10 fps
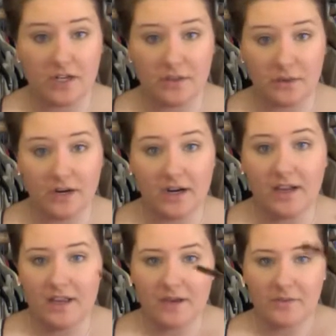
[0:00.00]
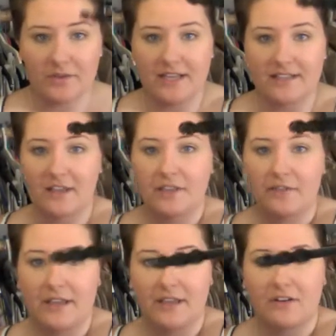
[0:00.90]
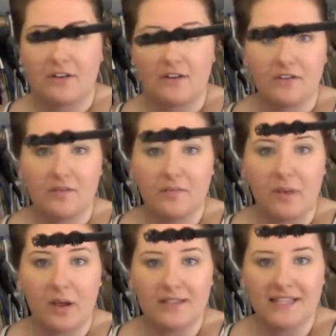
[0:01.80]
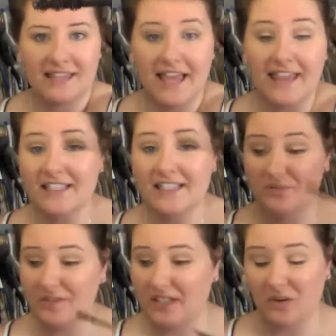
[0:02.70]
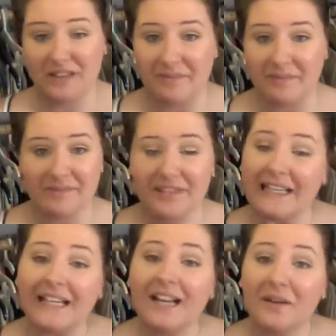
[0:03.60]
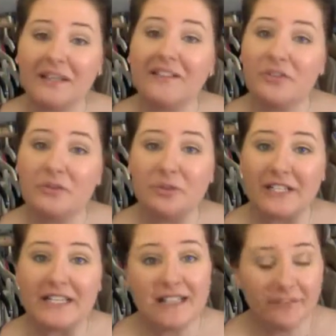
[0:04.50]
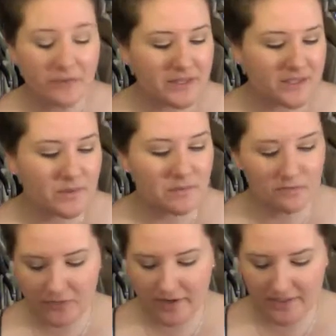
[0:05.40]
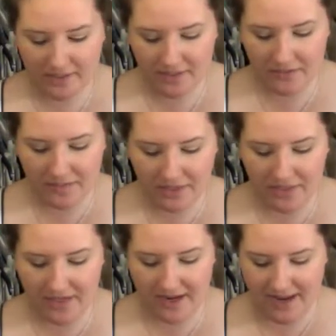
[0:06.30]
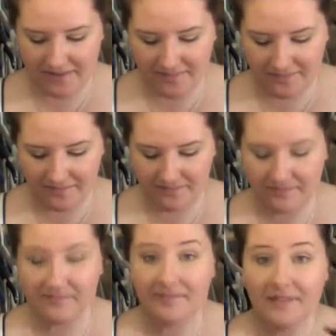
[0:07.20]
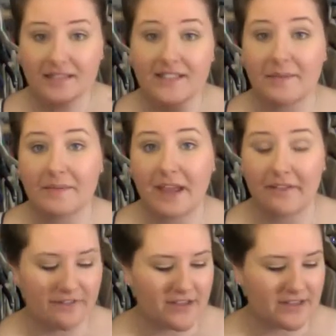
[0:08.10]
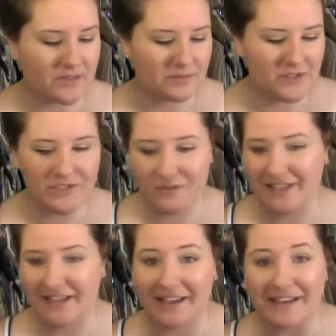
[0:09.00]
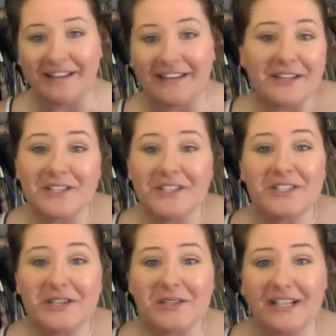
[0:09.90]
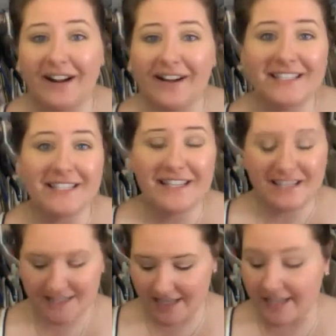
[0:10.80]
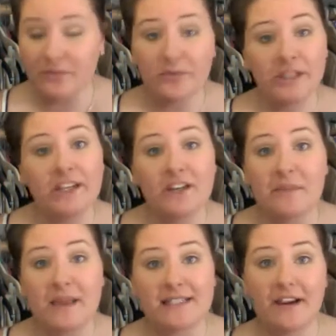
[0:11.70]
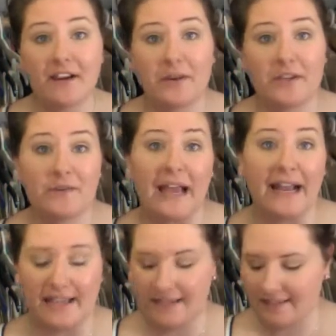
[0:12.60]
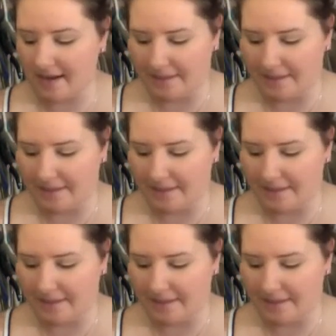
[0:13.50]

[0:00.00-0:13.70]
Couture, which has the 3 little balls like that. This is really old. I only have 2 more days left with this one before it's 3 months and it's time to get rid of it. So I'm just using it just to use it. Honestly, it's a really good mascara when you get it. It's